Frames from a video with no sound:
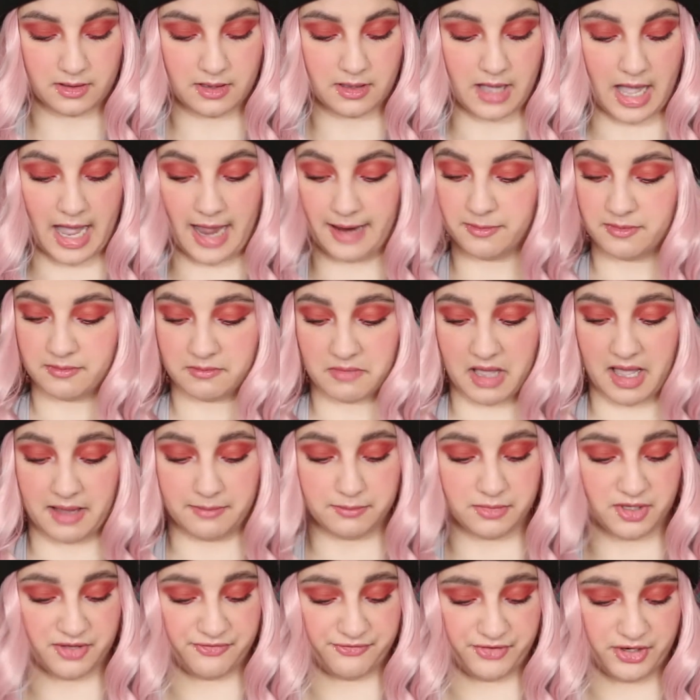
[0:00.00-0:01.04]

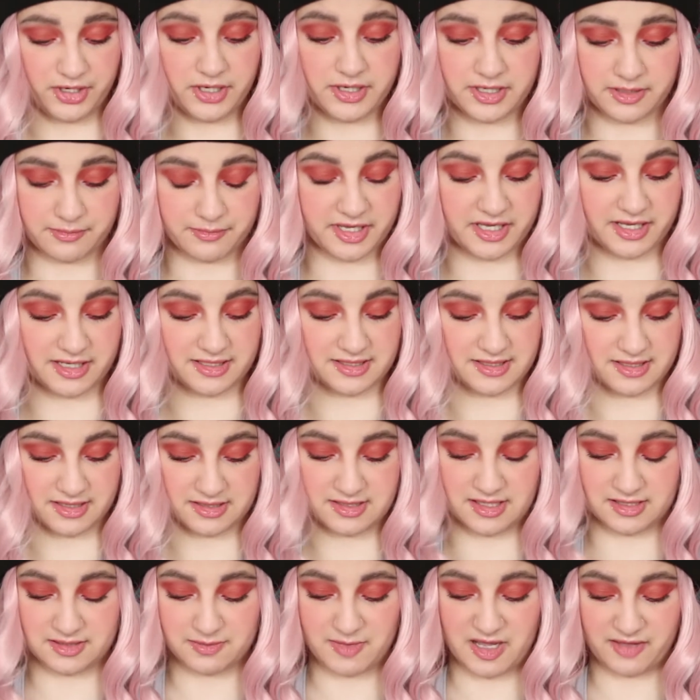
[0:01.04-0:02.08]
I'm converted, because
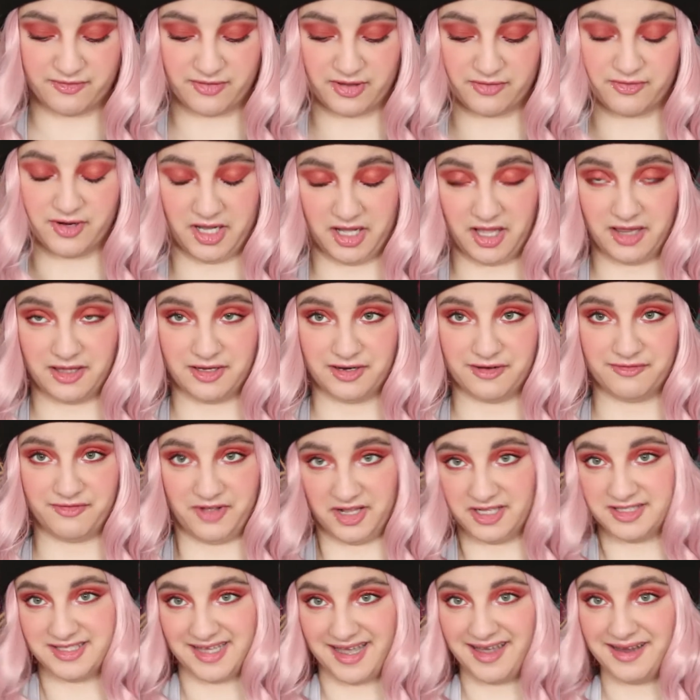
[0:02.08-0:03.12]
this is my favorite color of
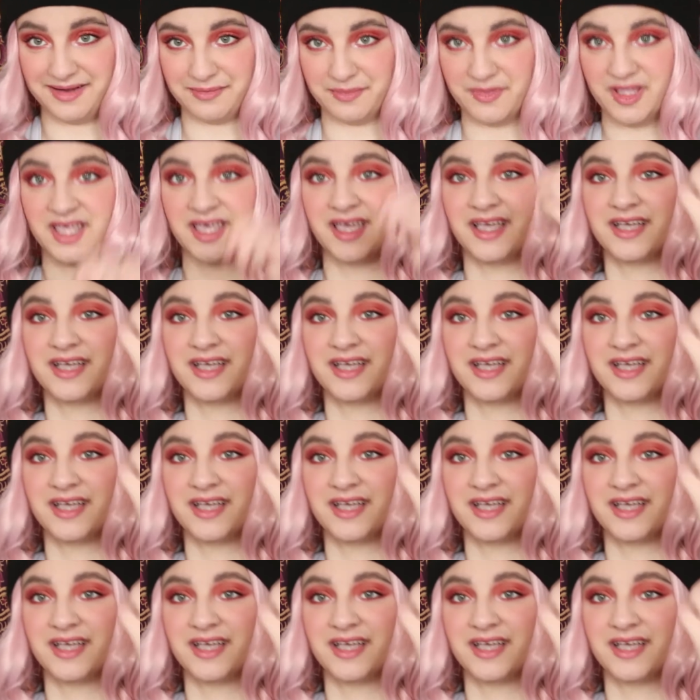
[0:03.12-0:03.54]
all time.